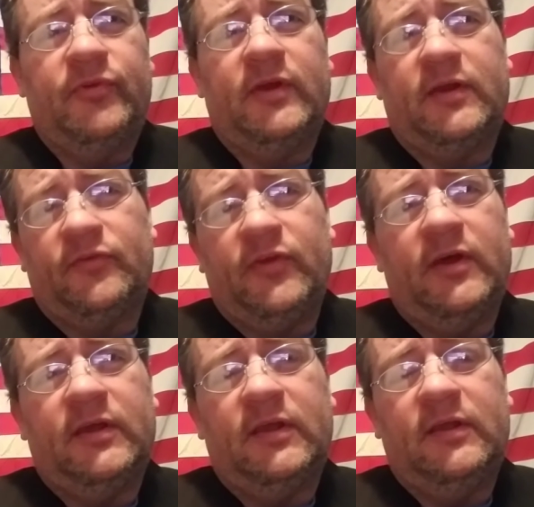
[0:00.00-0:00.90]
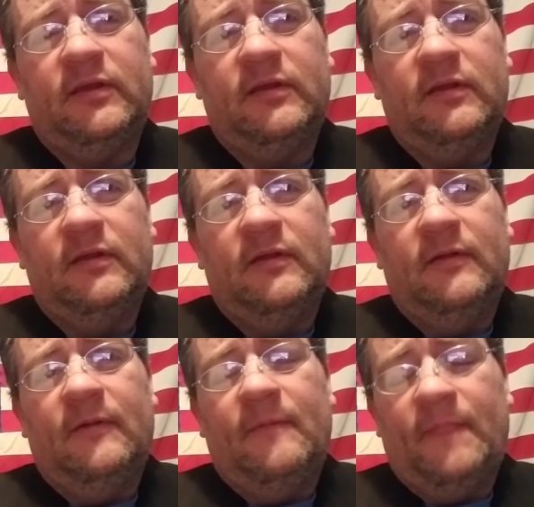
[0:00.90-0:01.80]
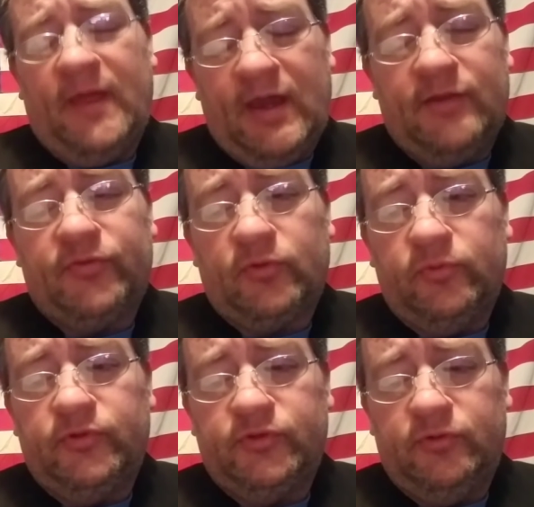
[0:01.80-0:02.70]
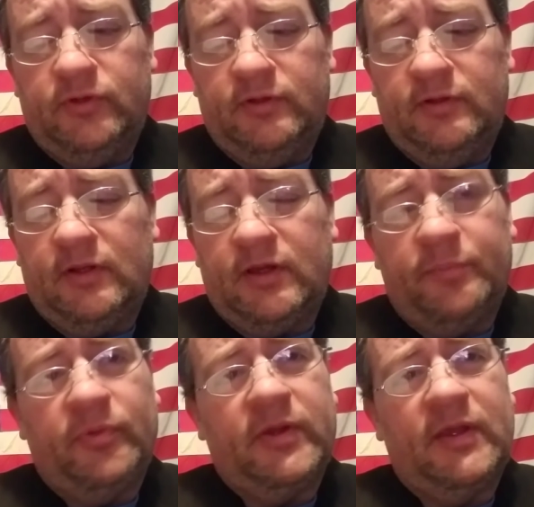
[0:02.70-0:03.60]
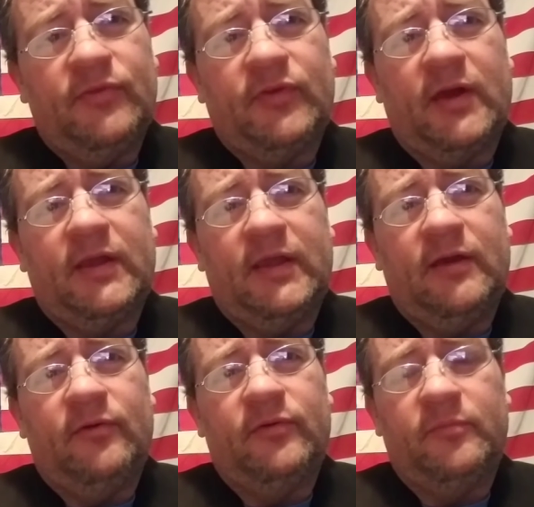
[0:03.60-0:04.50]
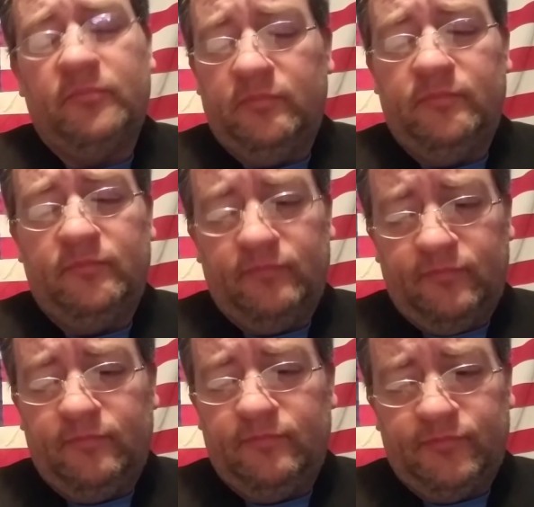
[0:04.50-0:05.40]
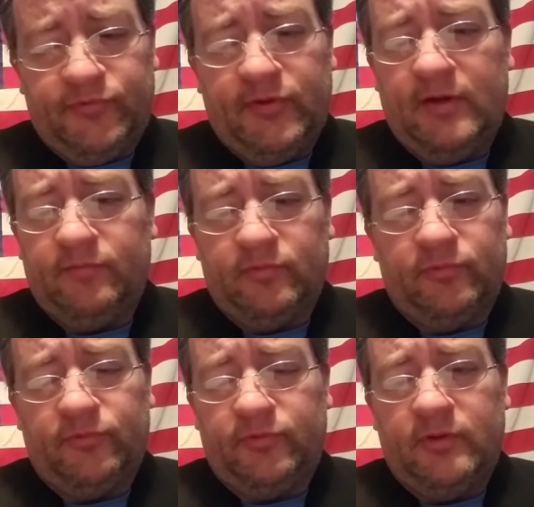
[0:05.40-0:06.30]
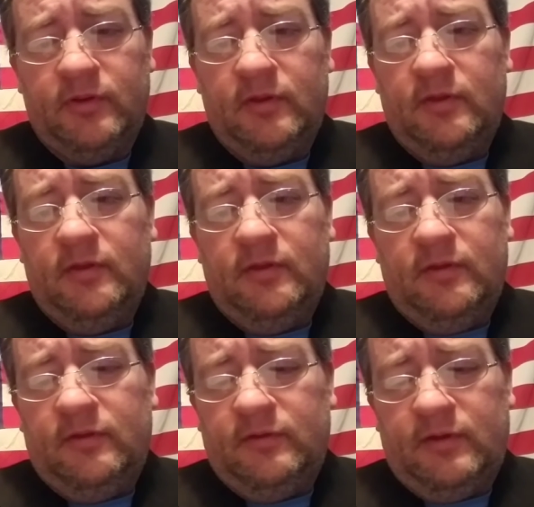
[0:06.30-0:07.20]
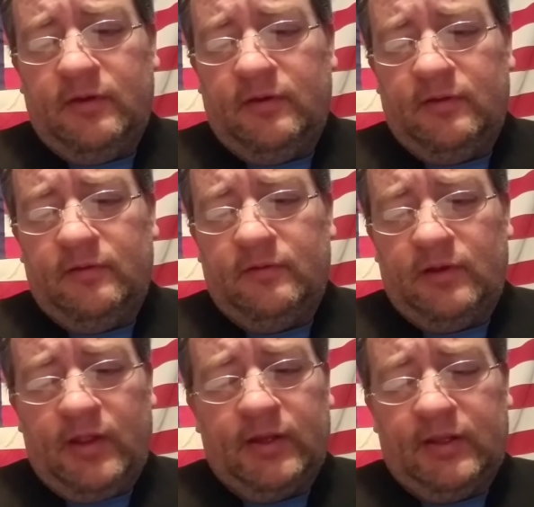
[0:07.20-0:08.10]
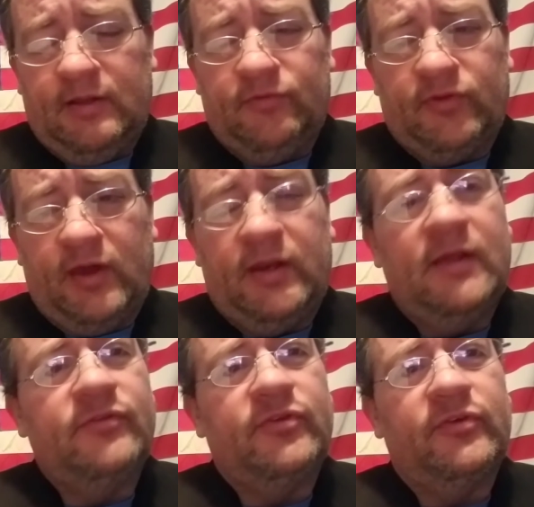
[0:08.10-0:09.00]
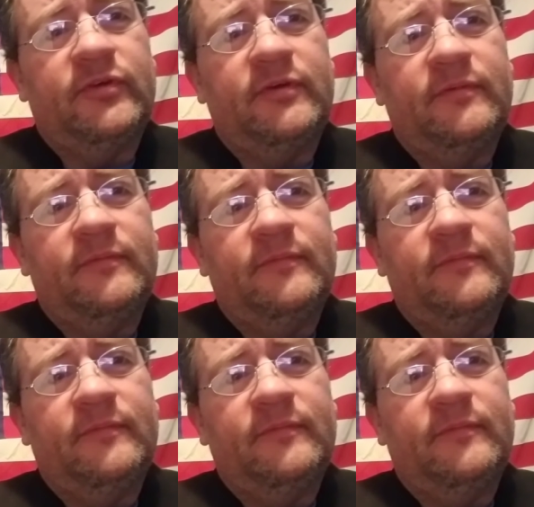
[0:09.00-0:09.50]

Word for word: was in Kentucky. They had a school shooting and a couple kids got killed and several, uh, a lot of kids got injured.